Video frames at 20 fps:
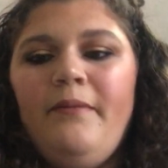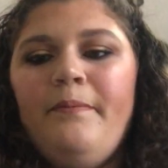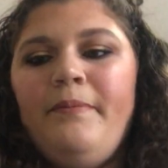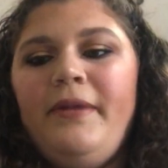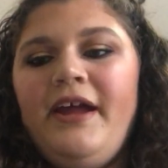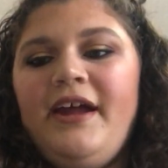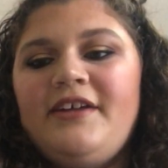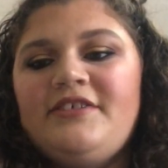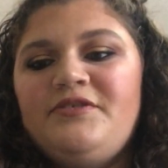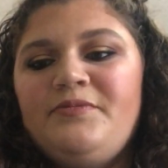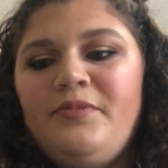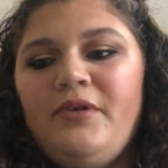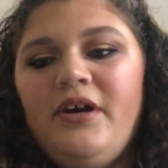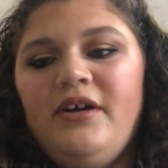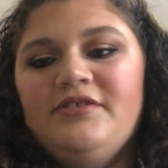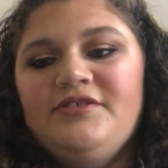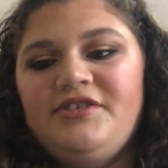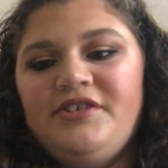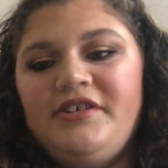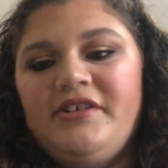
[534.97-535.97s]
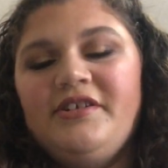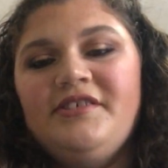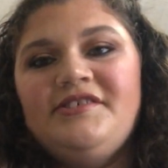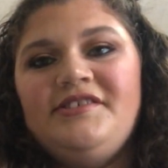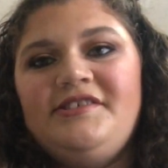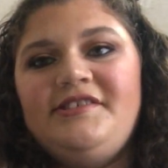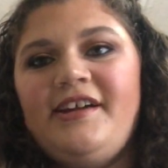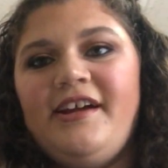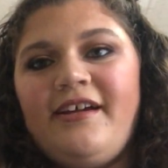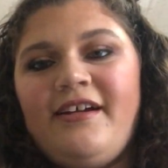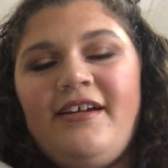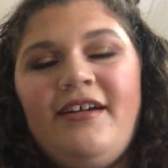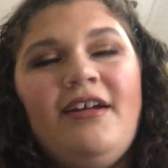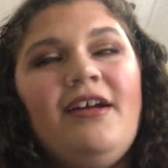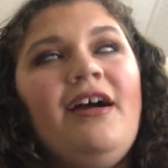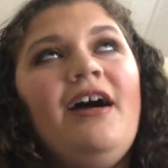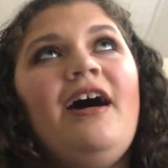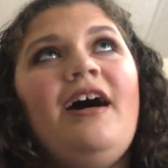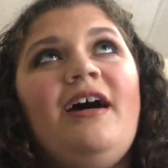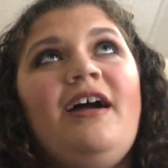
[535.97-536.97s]
Baked Bronzer Stick.
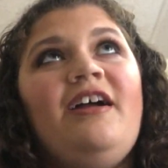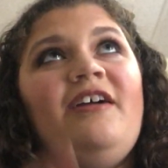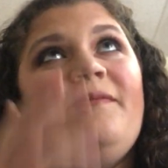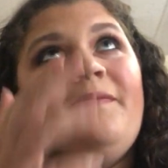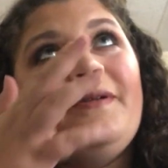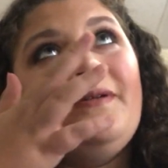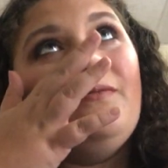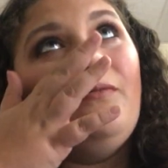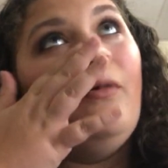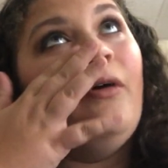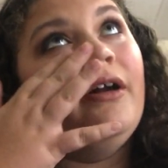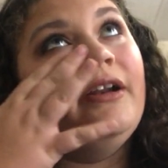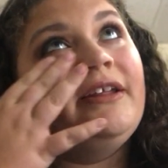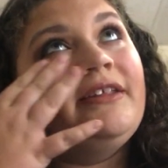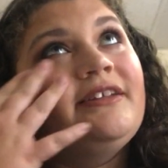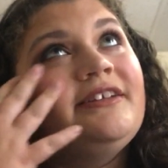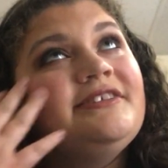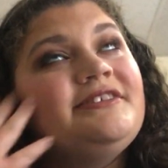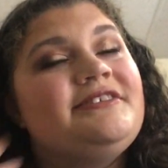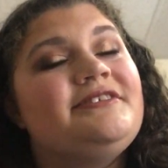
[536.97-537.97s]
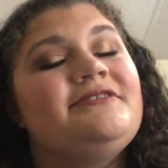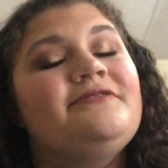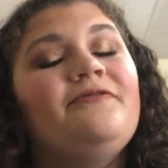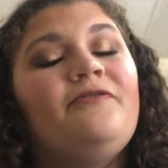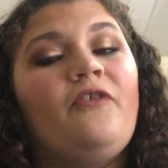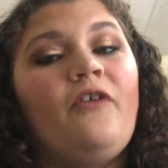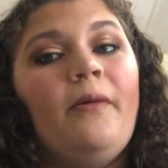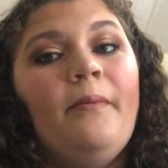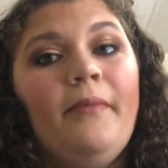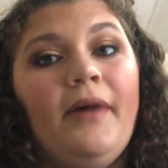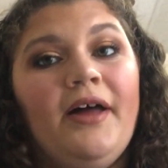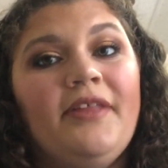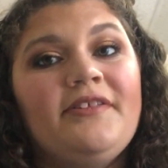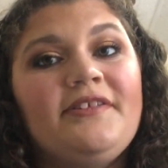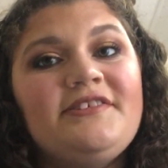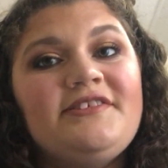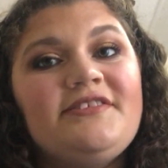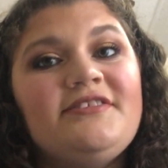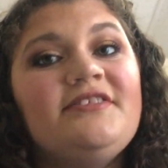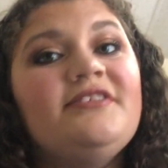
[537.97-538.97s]
I have been wanting this for
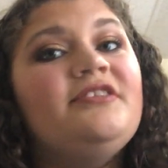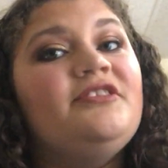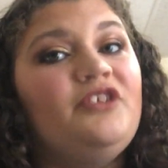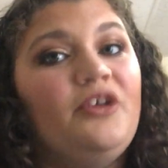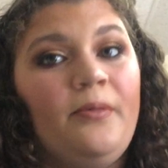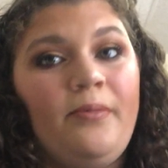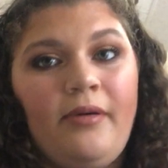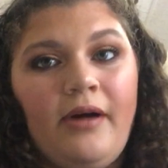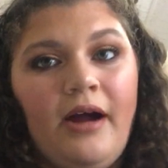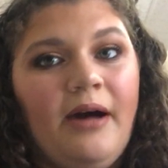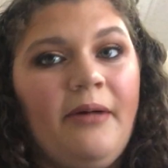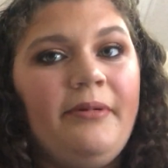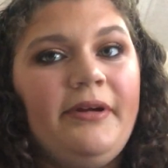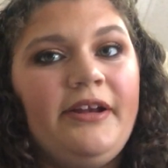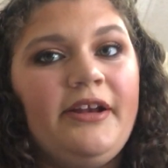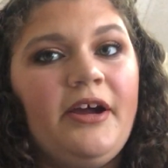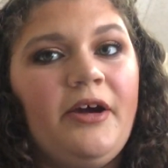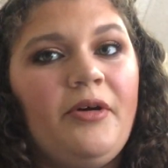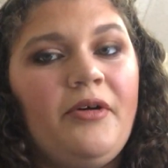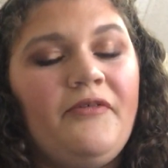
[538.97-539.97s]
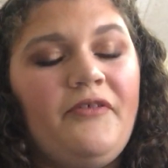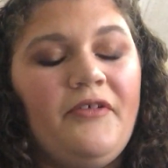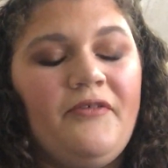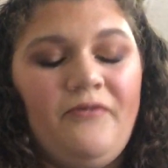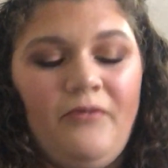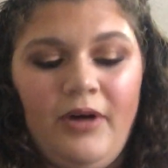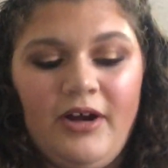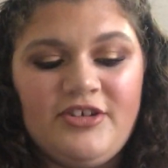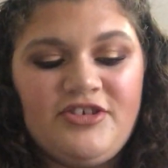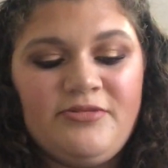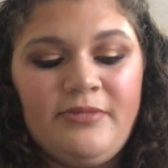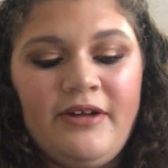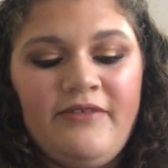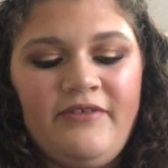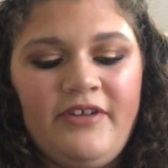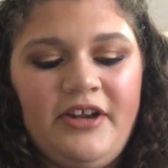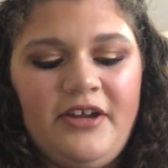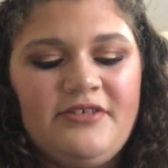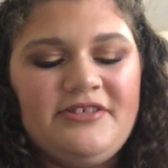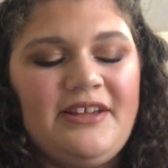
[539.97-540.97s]
months. You probably know if you've watched my
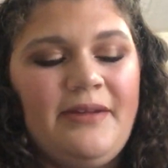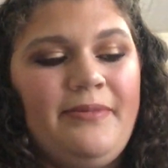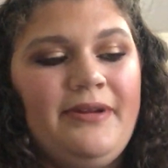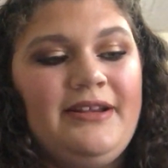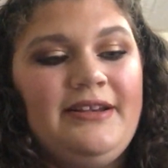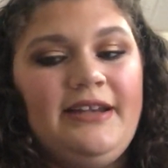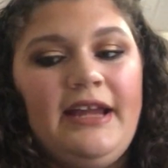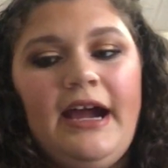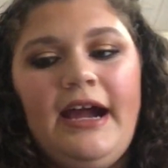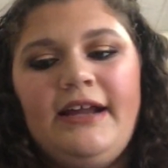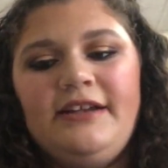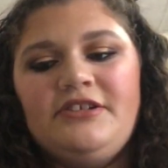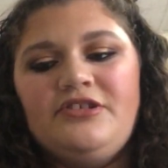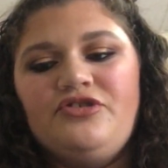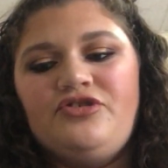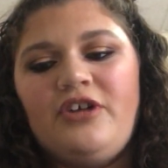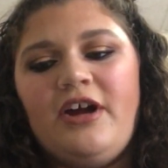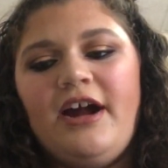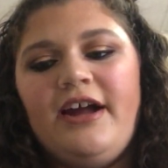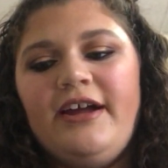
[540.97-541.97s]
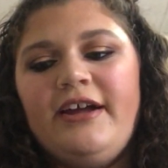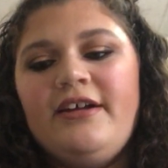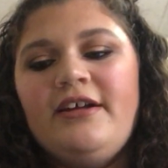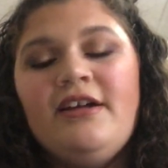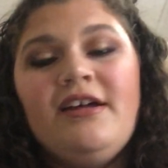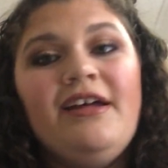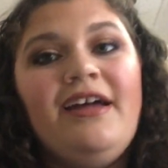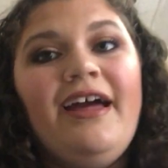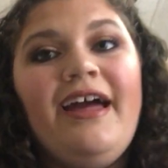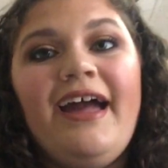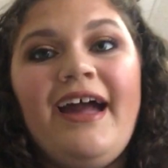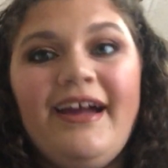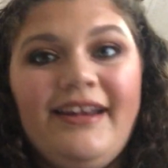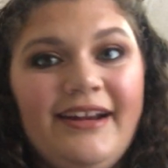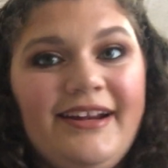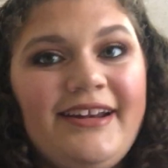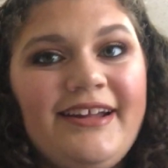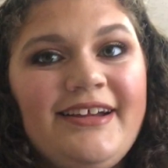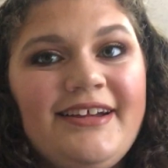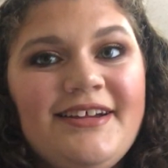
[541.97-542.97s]
videos. I've been dying to try it, and
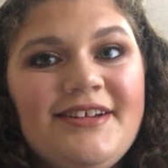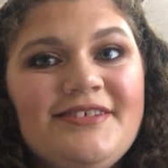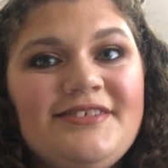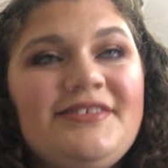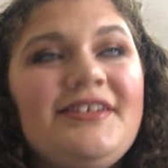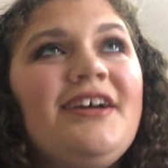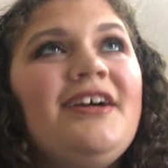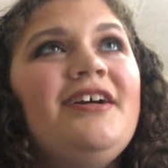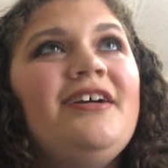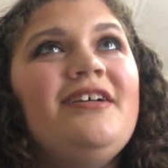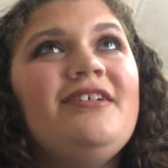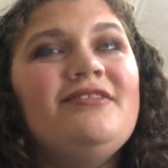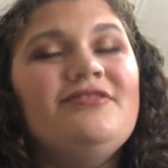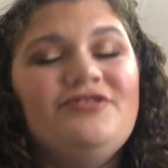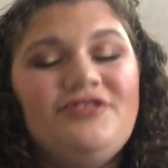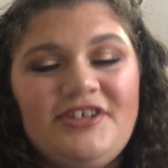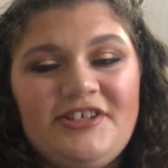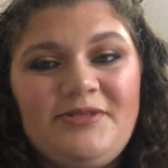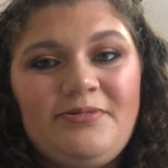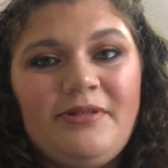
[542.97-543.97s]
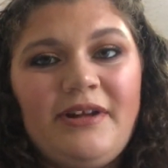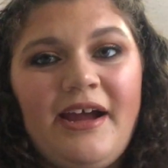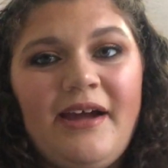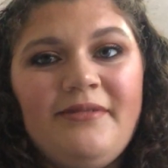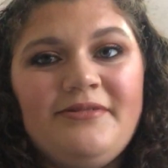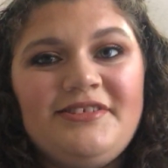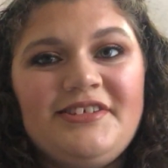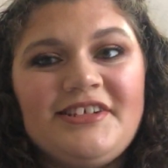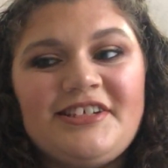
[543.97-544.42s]
it is just what I was